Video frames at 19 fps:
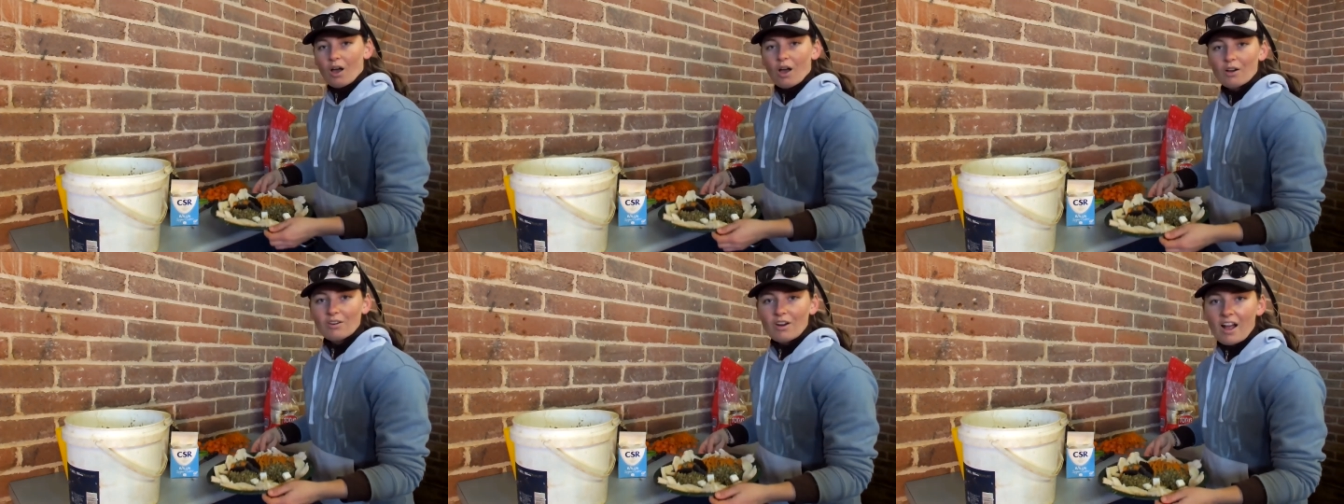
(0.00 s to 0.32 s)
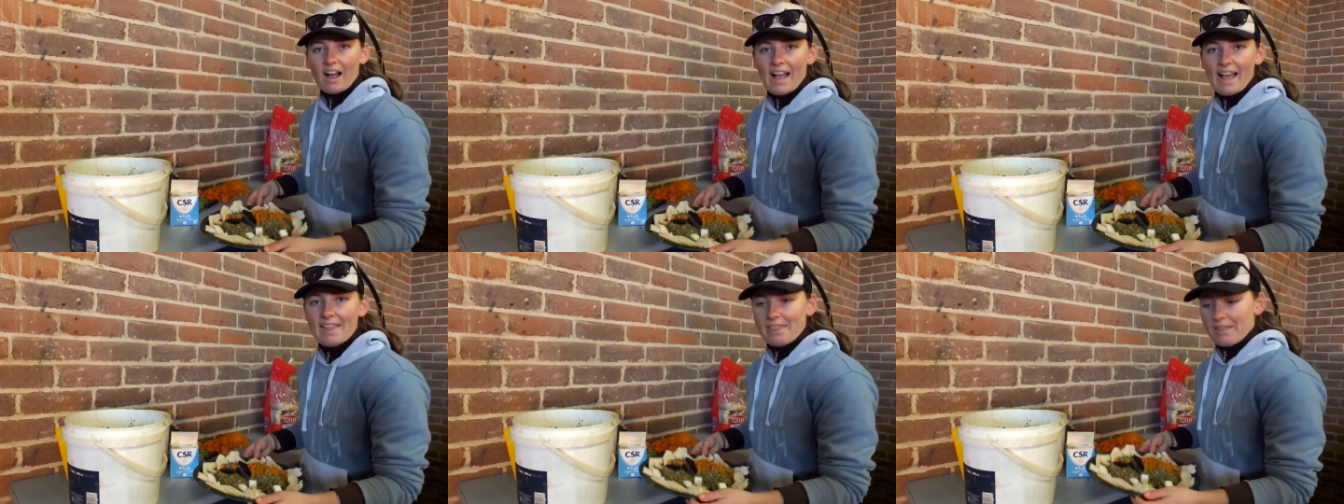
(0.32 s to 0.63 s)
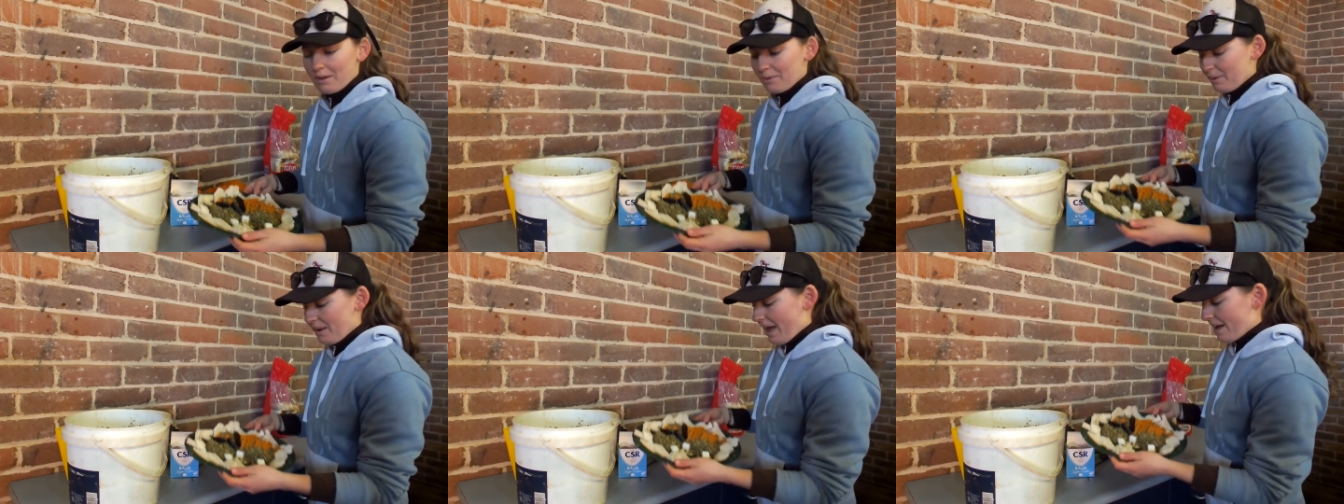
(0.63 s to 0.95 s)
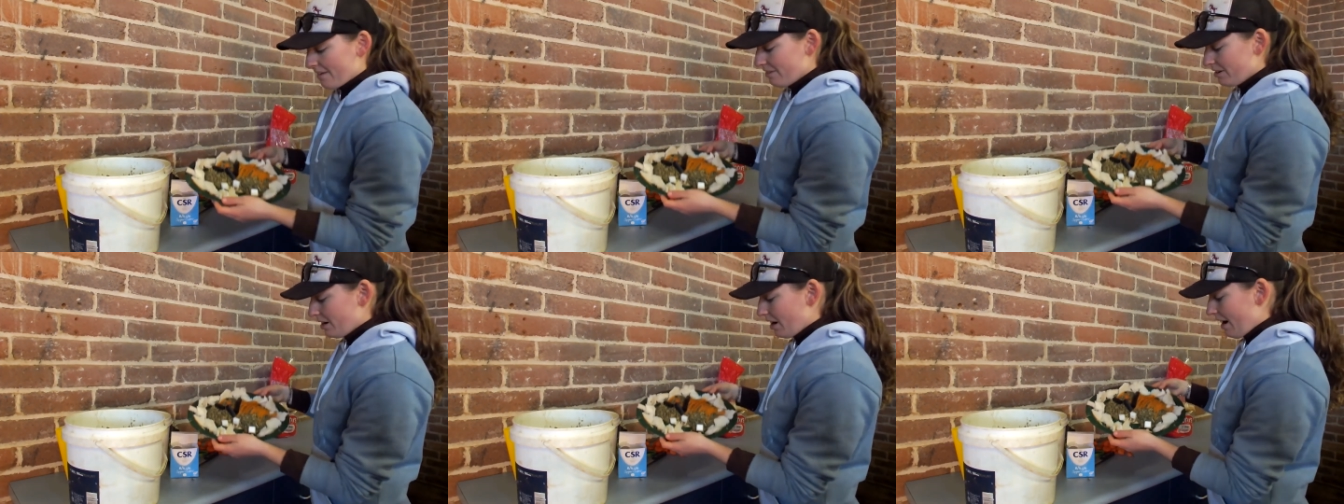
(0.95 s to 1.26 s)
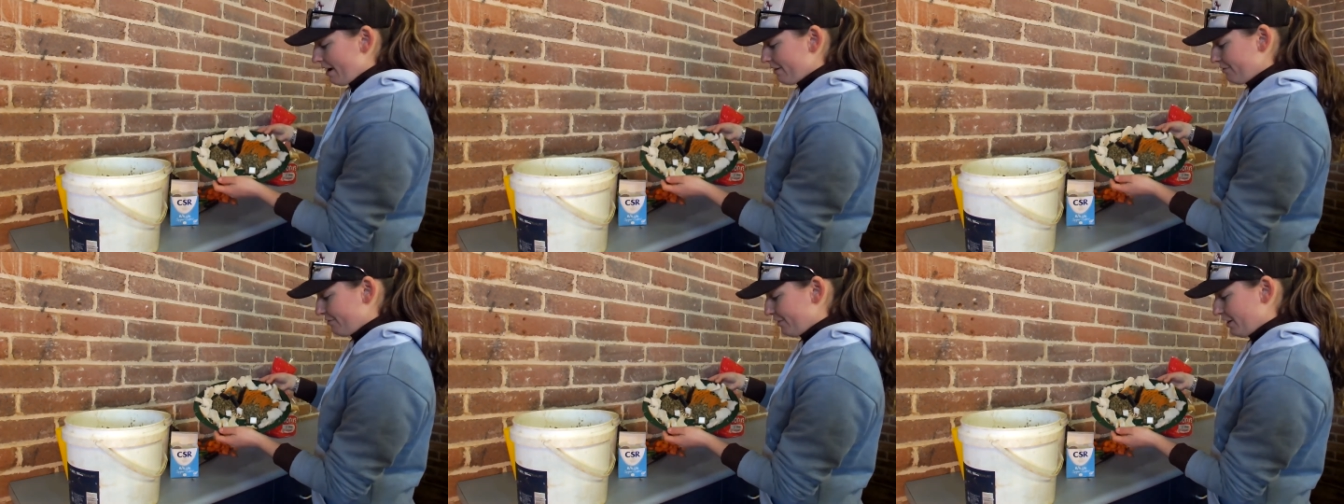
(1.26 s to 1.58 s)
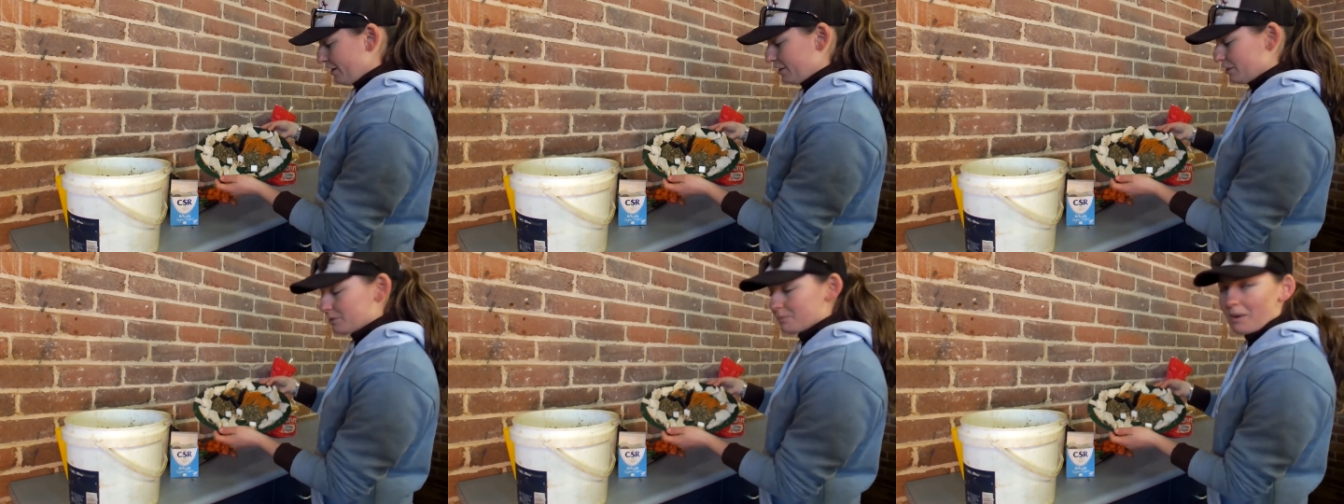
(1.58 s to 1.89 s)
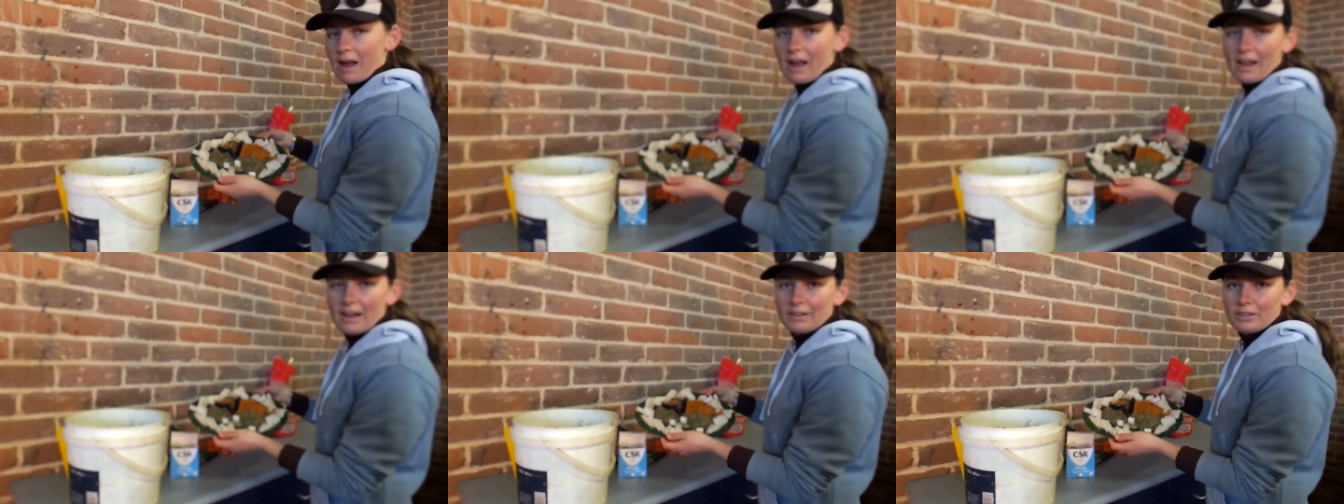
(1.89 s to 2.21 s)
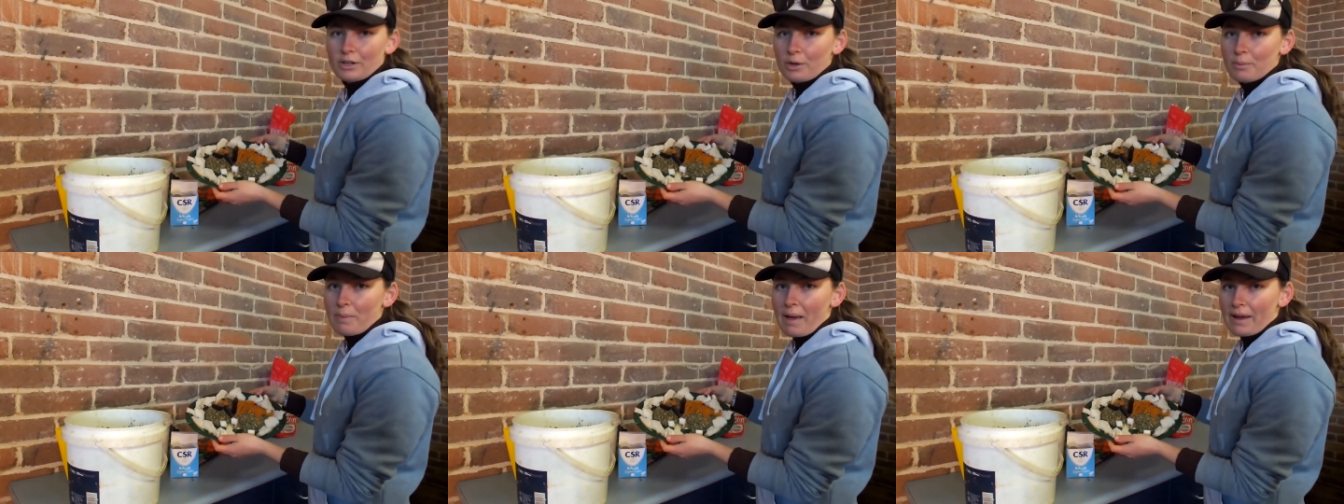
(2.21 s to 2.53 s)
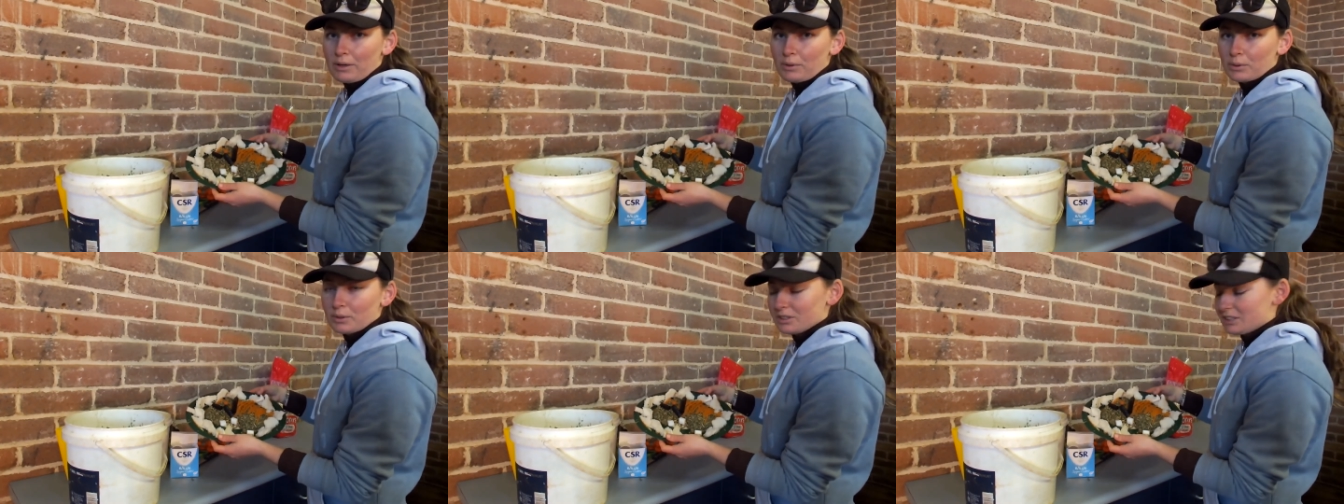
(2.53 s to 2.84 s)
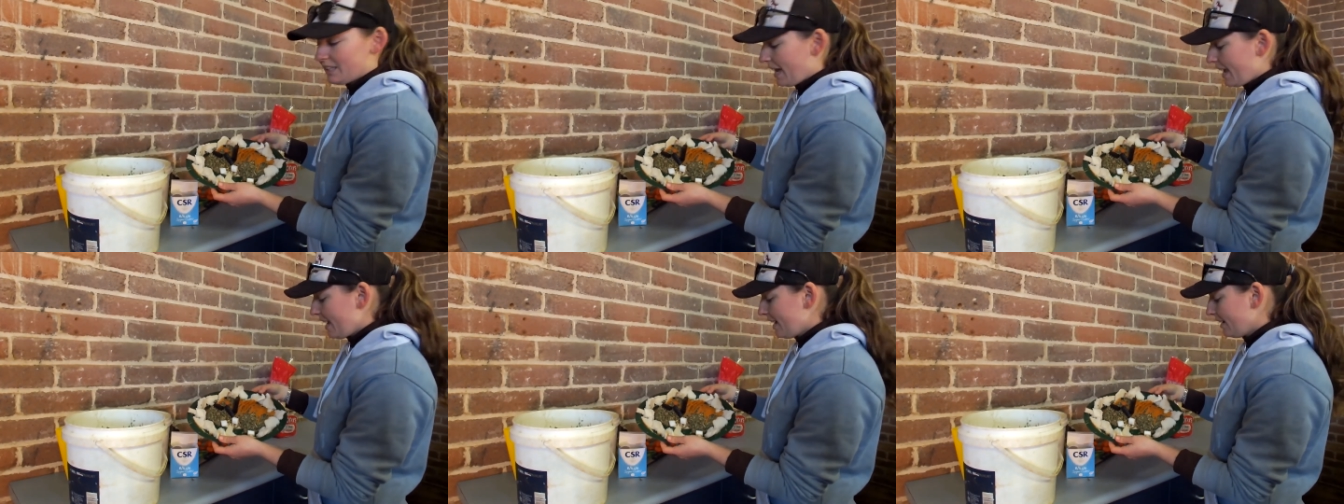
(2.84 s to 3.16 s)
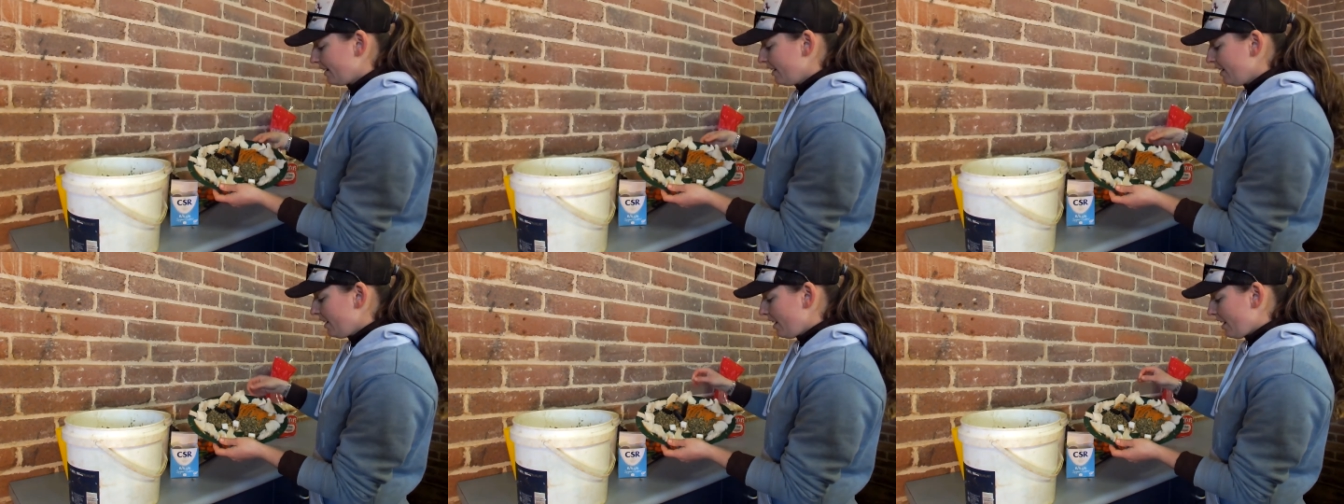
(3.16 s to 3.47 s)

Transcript: Alright, and there we have it. I have finished my no-bake horse cake.